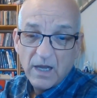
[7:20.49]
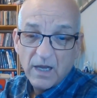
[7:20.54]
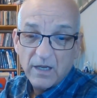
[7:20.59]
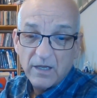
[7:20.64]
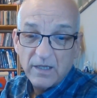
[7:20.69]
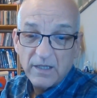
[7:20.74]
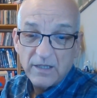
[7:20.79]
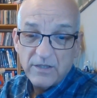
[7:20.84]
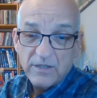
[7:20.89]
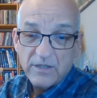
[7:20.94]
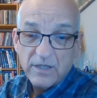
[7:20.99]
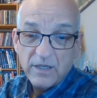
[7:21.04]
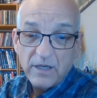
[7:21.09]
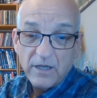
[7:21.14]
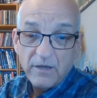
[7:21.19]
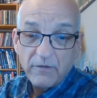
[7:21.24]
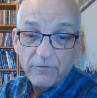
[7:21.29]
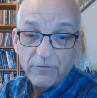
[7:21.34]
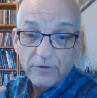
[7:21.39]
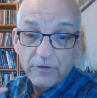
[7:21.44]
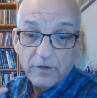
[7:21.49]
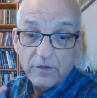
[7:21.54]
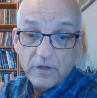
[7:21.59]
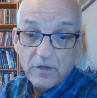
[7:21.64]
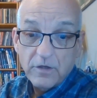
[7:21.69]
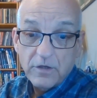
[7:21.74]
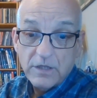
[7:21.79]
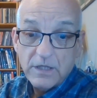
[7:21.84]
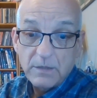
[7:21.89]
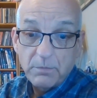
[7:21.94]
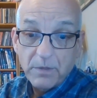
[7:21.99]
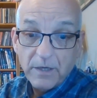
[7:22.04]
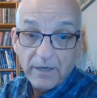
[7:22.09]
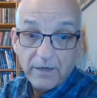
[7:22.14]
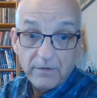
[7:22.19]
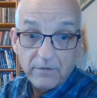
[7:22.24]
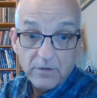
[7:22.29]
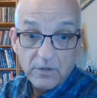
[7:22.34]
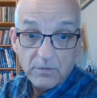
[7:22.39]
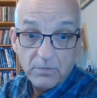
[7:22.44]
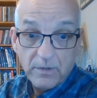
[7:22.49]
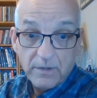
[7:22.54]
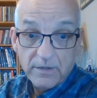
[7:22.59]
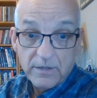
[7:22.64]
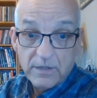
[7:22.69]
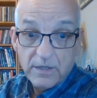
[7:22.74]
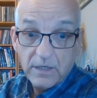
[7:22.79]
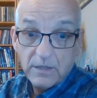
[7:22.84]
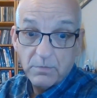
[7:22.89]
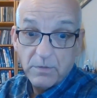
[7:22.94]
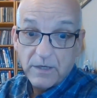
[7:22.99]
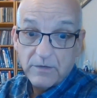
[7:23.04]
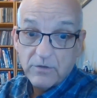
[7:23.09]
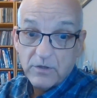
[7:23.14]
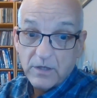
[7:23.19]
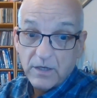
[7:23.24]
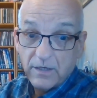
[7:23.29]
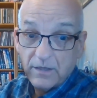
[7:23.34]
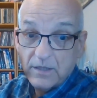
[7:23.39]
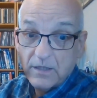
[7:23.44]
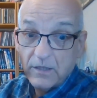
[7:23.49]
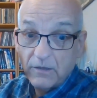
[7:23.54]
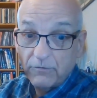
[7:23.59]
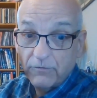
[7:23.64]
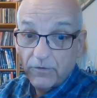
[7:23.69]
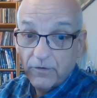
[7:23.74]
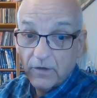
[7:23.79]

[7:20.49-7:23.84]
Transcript: I listed it for thirty pounds plus six pounds ninety